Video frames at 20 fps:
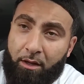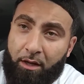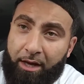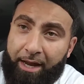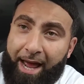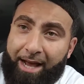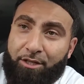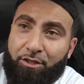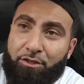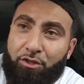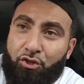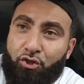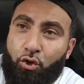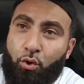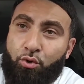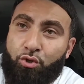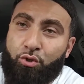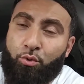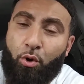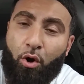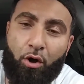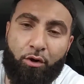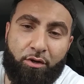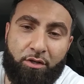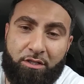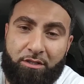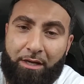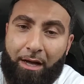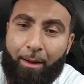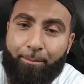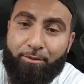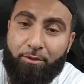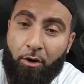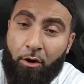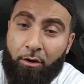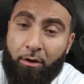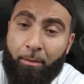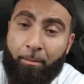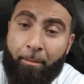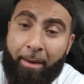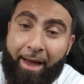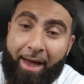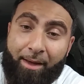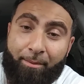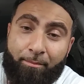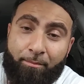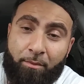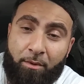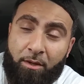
it actually shows you all your stops on a map.